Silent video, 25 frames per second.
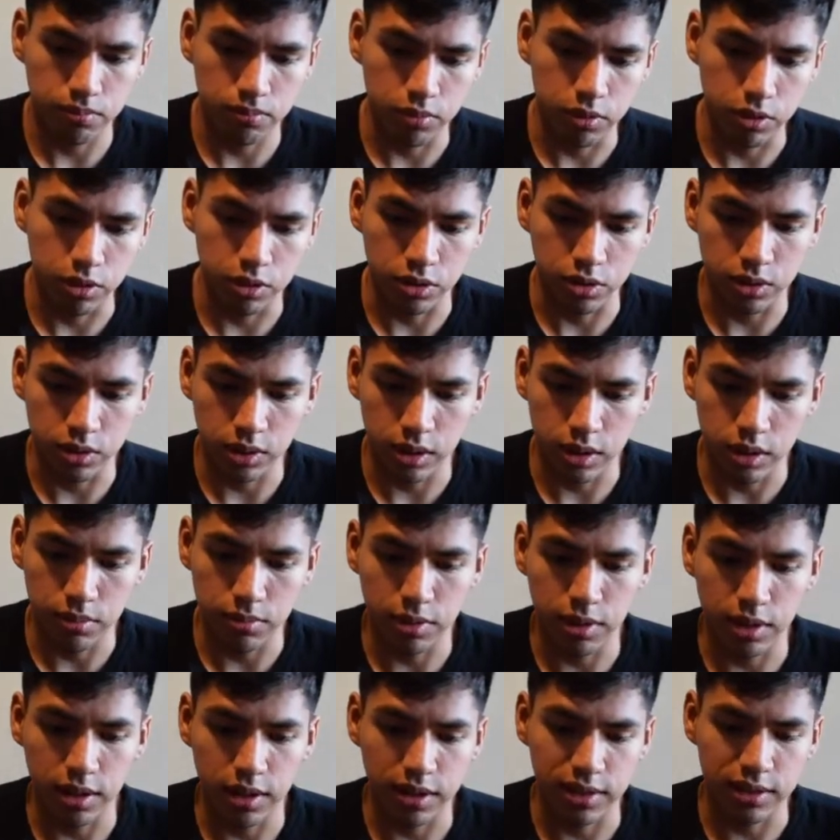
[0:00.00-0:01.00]
There's going to
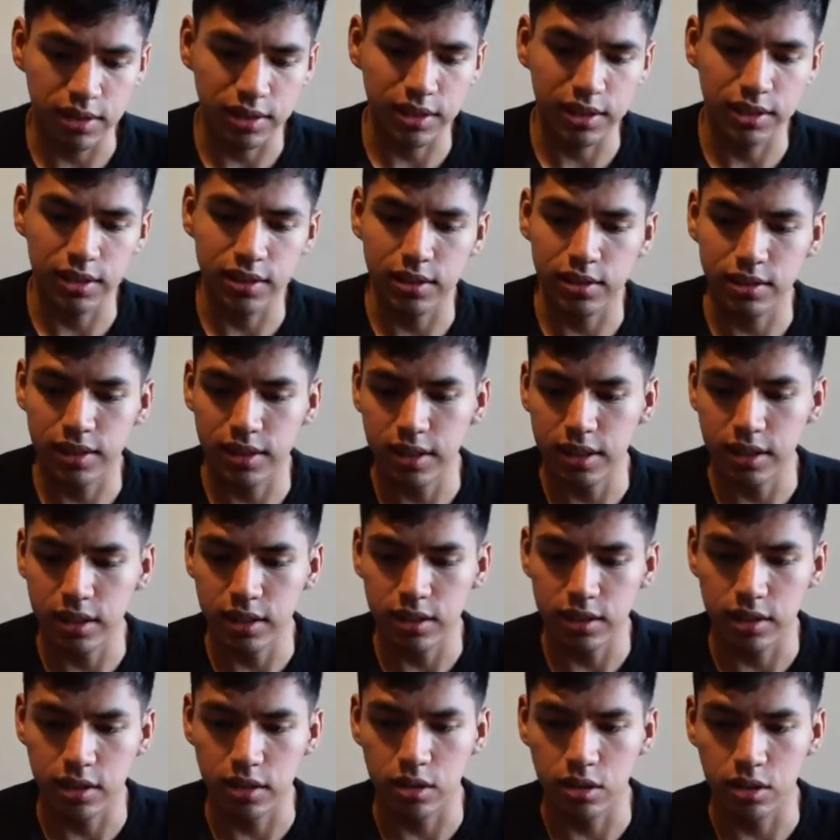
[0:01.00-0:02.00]
be
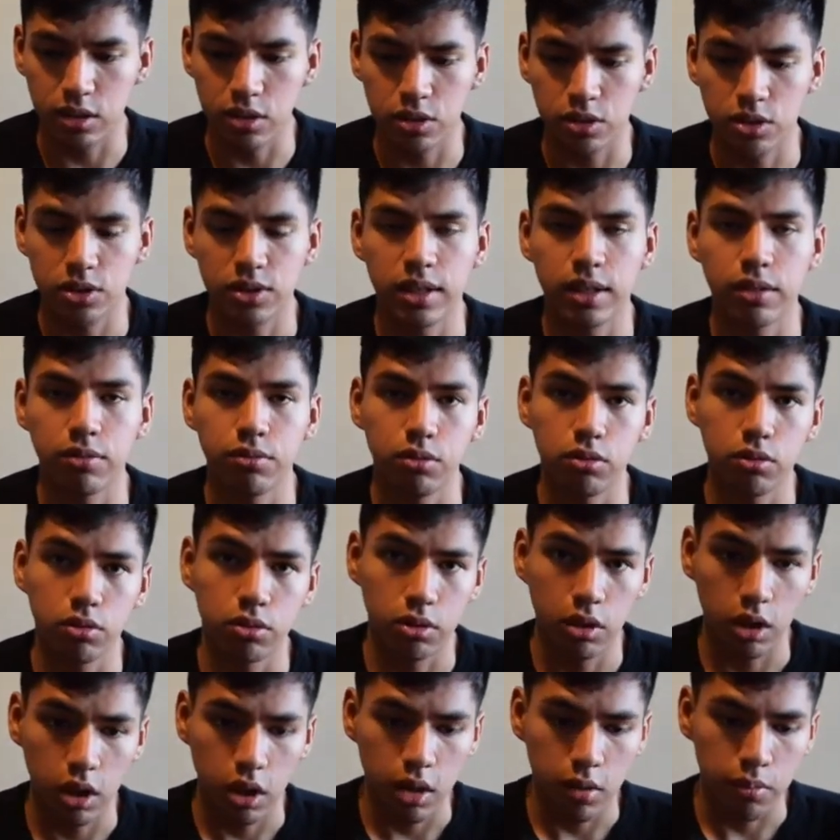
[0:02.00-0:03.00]
inconsistencies, and there's several
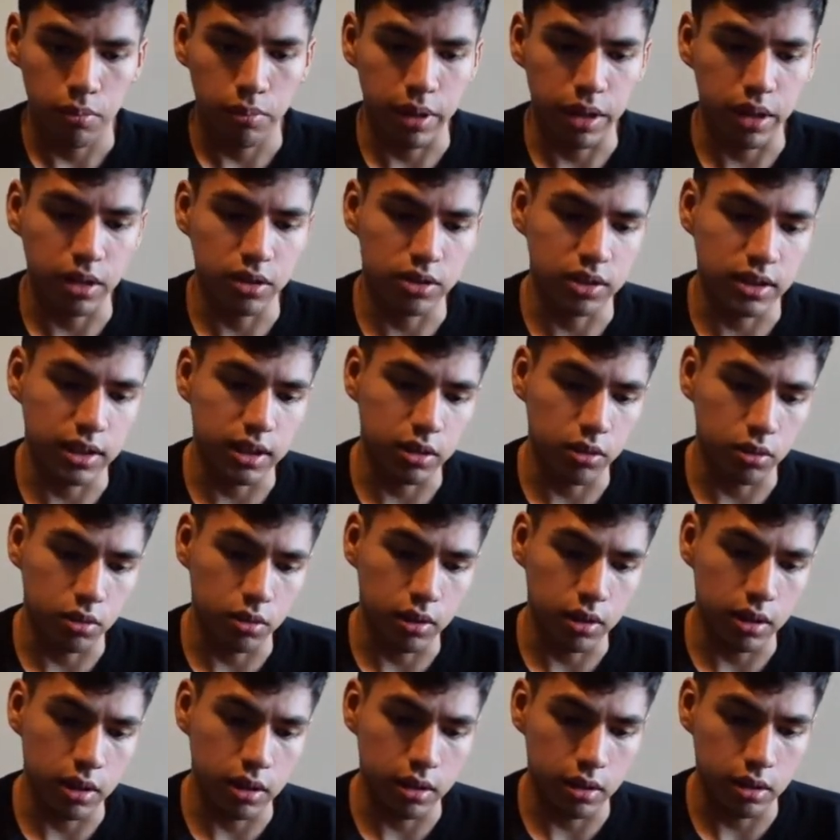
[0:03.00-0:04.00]
pairs
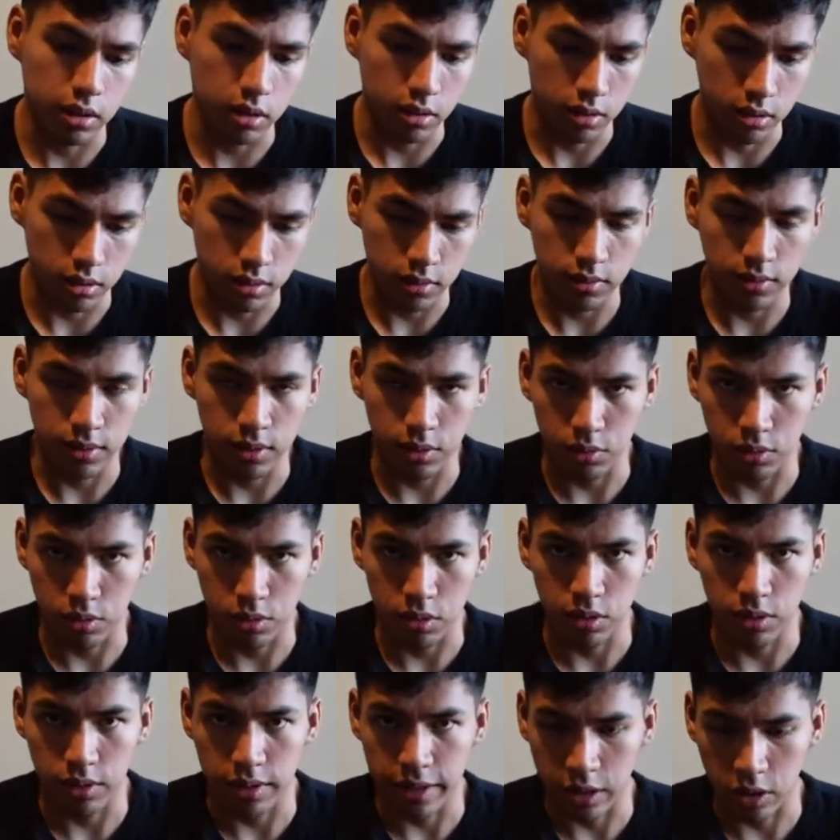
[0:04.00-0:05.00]
that
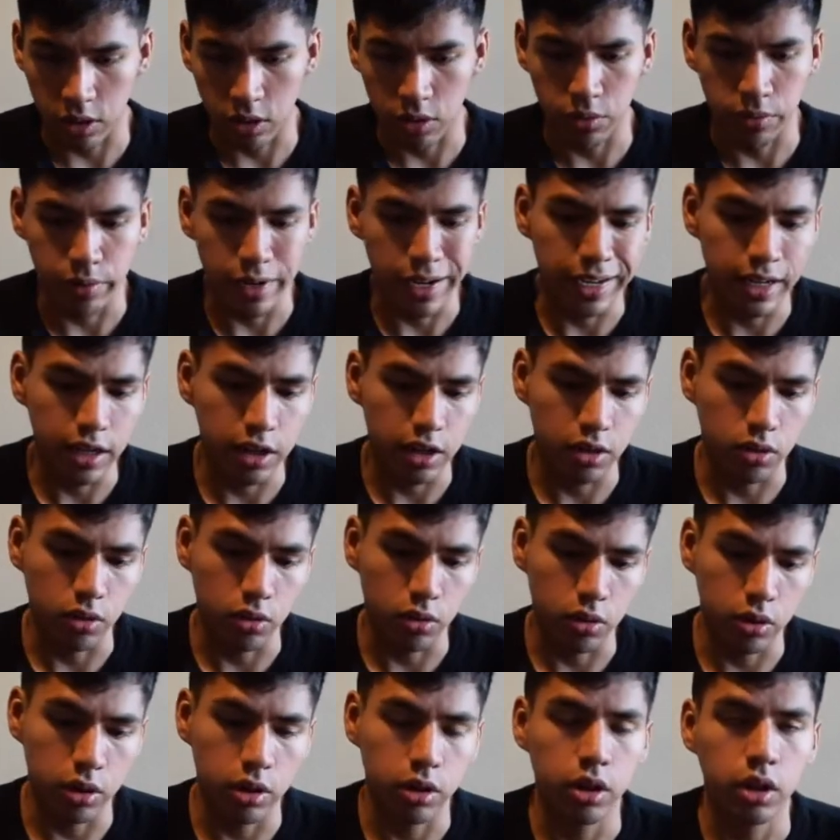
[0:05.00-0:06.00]
were like on Reddit
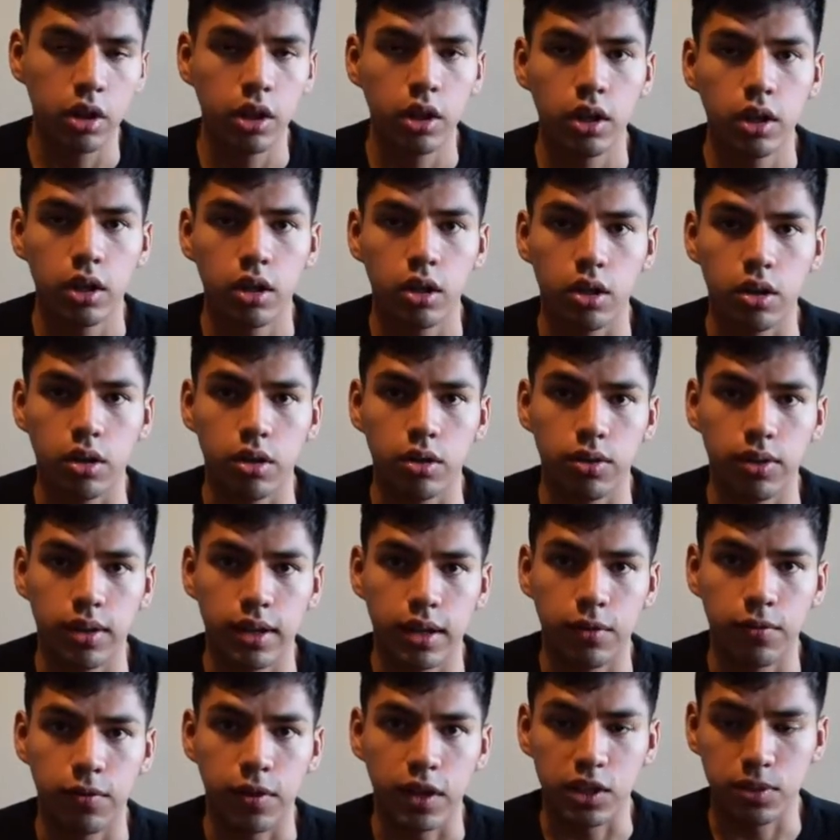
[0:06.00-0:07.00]
or on
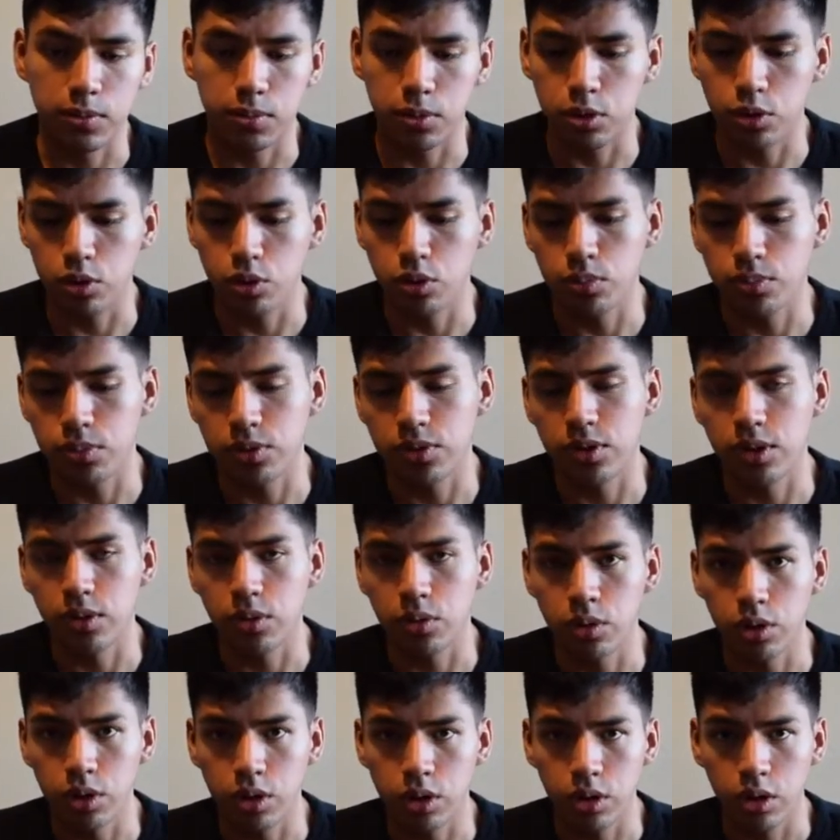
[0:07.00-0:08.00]
like Facebook groups that
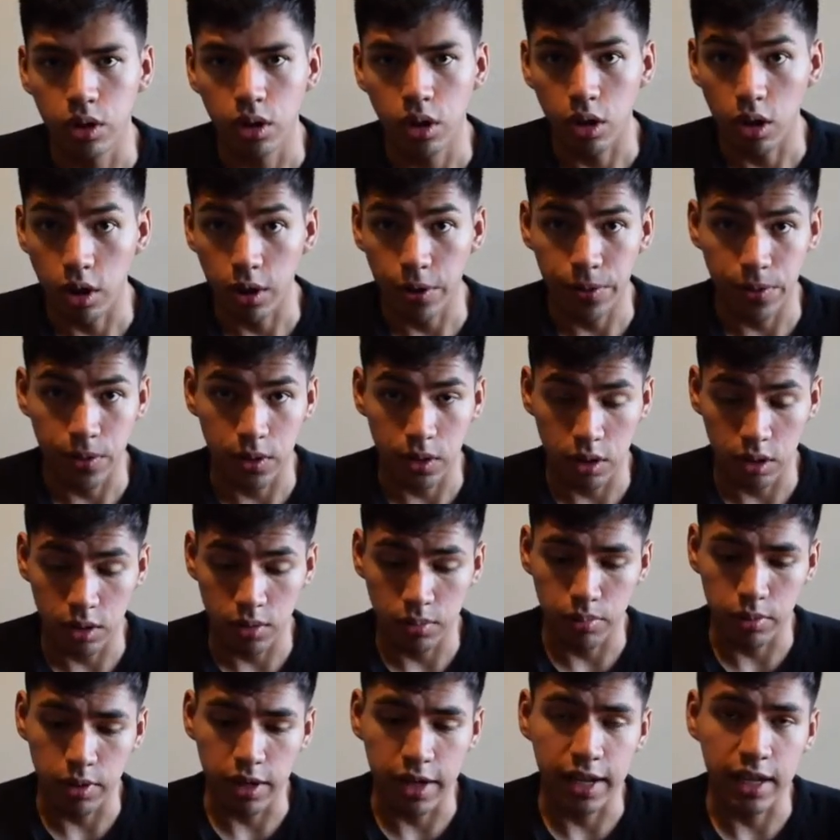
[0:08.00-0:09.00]
were authentic
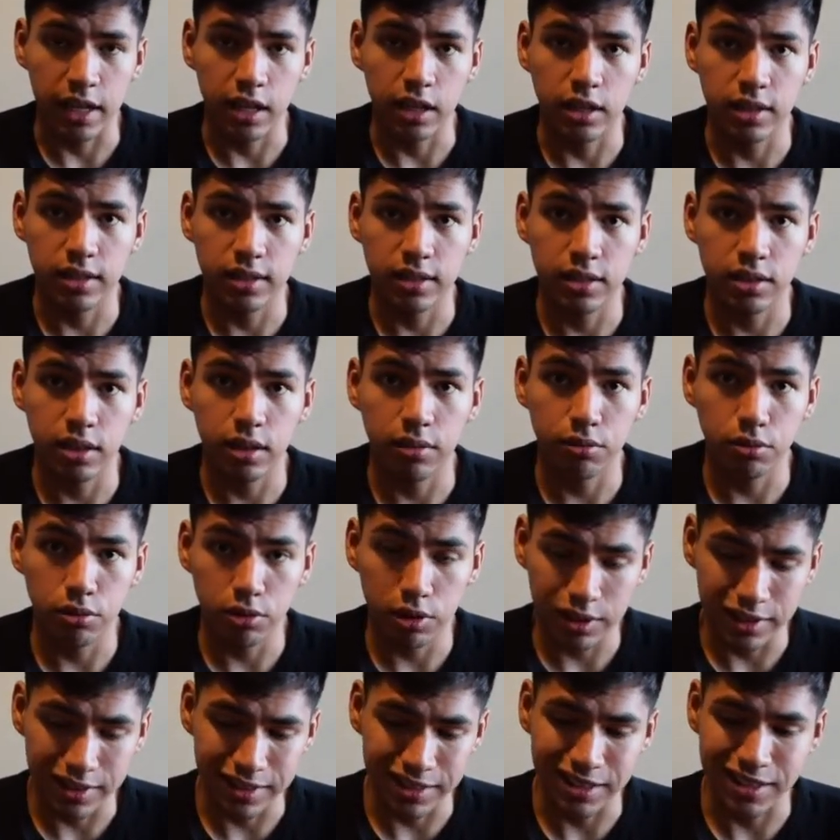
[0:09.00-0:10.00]
but had several
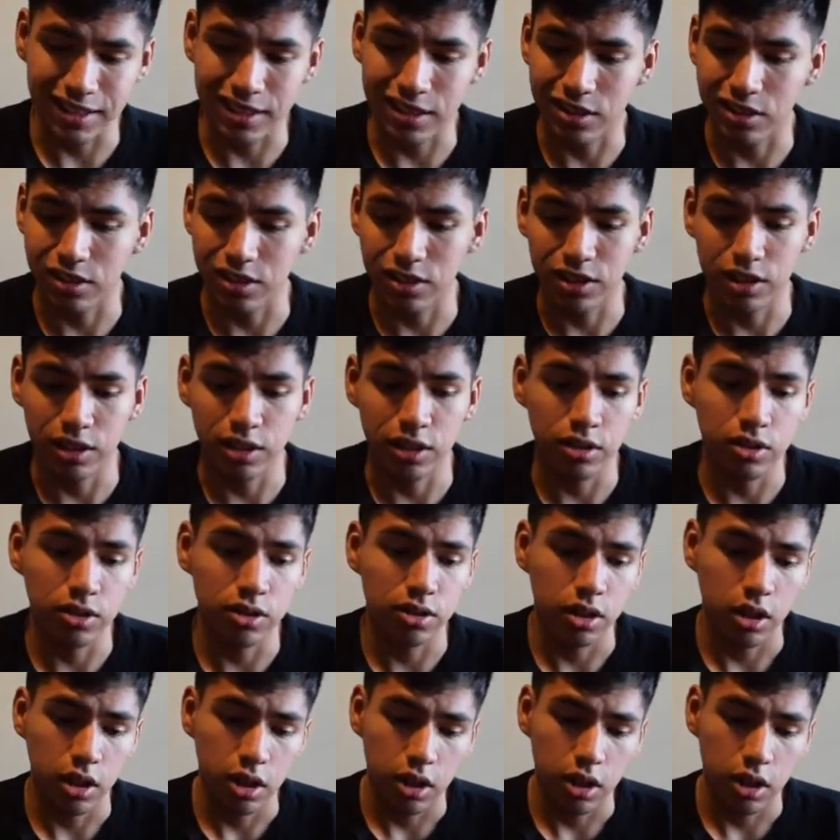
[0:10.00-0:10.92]
inconsistencies.